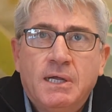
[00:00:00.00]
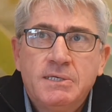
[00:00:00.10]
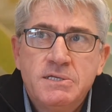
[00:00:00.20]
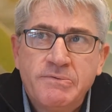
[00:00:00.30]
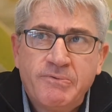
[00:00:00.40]

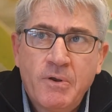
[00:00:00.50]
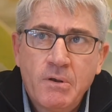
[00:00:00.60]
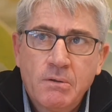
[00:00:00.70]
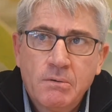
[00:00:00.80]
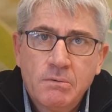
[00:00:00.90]

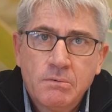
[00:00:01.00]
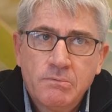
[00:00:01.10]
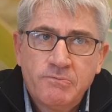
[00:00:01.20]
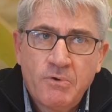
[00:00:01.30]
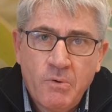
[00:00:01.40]
different
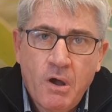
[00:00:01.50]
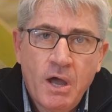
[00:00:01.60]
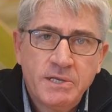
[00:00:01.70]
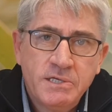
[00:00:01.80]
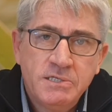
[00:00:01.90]

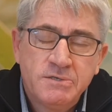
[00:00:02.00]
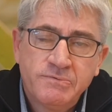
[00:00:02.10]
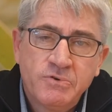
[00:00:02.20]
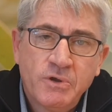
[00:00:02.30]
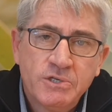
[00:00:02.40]
varieties
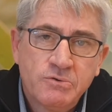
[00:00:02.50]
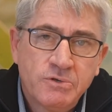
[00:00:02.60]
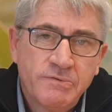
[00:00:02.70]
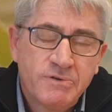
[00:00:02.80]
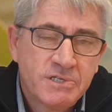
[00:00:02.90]
of trees, or
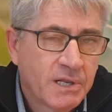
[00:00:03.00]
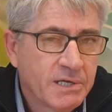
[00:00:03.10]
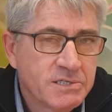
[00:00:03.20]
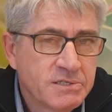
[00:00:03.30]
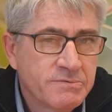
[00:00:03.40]
different
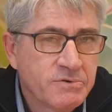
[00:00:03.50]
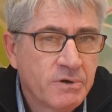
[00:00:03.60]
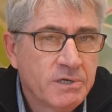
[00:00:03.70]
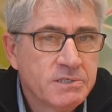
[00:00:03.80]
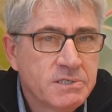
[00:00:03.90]
selections of
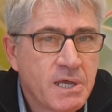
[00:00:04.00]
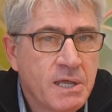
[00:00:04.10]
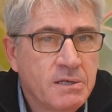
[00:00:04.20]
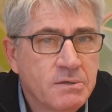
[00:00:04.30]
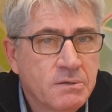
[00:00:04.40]
trees,
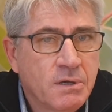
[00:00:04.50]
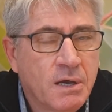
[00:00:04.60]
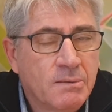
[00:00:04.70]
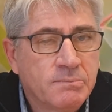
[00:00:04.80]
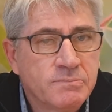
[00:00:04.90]
and
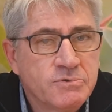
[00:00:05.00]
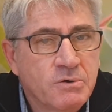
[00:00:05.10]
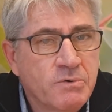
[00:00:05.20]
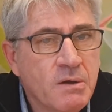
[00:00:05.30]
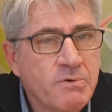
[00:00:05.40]

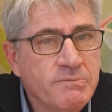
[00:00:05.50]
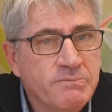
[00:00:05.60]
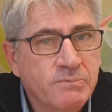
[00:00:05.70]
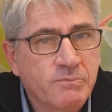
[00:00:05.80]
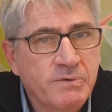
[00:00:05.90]

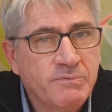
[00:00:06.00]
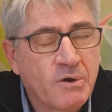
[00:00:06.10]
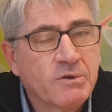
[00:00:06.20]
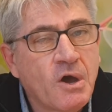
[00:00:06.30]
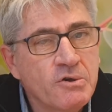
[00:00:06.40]
we've
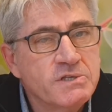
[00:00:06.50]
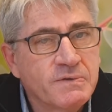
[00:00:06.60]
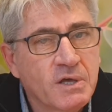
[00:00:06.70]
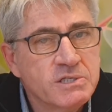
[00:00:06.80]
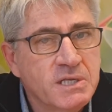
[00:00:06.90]
got codes for
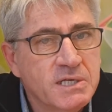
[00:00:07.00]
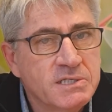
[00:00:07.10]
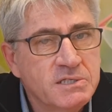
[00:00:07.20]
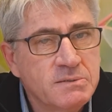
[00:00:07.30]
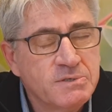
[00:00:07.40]
those in our
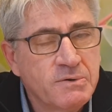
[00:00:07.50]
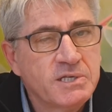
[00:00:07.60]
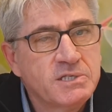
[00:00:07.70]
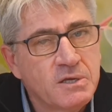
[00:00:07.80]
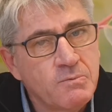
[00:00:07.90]
system. So
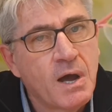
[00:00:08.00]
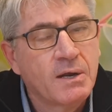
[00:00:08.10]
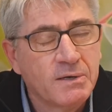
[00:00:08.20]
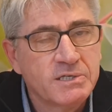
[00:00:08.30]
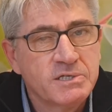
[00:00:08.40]
ST1,
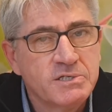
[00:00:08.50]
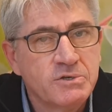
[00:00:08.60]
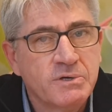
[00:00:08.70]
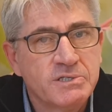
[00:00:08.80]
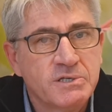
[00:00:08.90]
ST2,
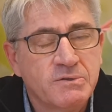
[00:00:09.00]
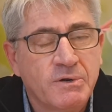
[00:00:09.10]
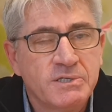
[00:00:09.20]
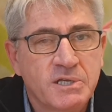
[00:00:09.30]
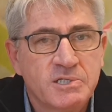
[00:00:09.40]

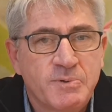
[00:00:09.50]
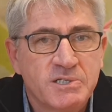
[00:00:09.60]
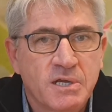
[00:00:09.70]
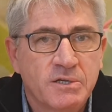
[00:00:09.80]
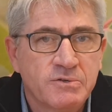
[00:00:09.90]
ST3, so
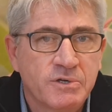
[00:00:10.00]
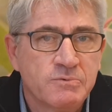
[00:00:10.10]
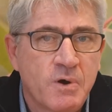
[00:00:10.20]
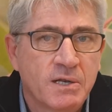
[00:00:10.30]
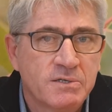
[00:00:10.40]
speciality
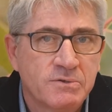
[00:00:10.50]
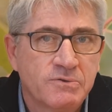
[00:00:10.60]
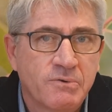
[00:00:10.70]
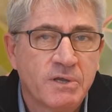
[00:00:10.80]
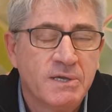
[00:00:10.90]
trees 1, 2,
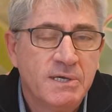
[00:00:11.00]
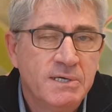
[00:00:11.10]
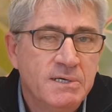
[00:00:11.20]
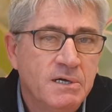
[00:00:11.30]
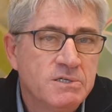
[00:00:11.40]
3,
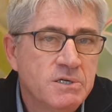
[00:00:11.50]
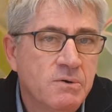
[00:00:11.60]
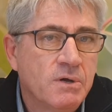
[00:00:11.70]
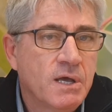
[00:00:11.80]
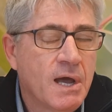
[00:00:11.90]
and so
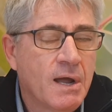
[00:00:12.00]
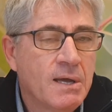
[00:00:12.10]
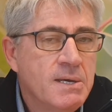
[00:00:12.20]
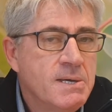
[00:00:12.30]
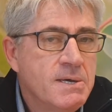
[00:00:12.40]

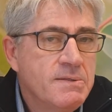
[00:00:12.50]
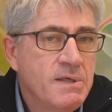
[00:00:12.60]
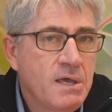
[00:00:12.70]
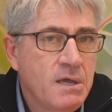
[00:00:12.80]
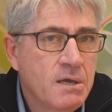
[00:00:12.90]
on.
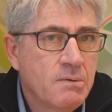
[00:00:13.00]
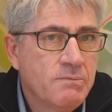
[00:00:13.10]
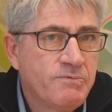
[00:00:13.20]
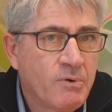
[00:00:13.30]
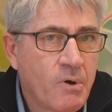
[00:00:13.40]
They're
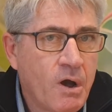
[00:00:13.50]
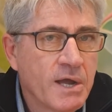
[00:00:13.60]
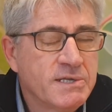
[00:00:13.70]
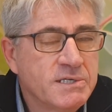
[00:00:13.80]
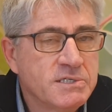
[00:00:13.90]

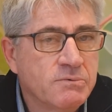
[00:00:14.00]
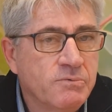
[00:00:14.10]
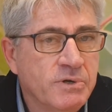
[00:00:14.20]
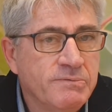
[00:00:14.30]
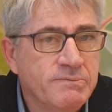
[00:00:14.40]
varieties that
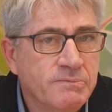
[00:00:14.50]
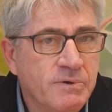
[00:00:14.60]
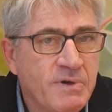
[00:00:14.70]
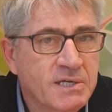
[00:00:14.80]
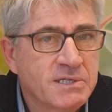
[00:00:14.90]

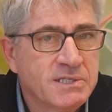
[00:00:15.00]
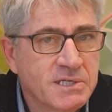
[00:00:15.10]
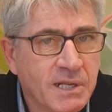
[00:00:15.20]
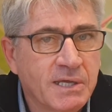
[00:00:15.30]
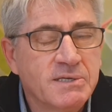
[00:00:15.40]
we've actually
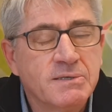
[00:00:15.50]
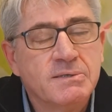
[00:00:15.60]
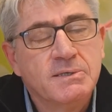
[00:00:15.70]
selected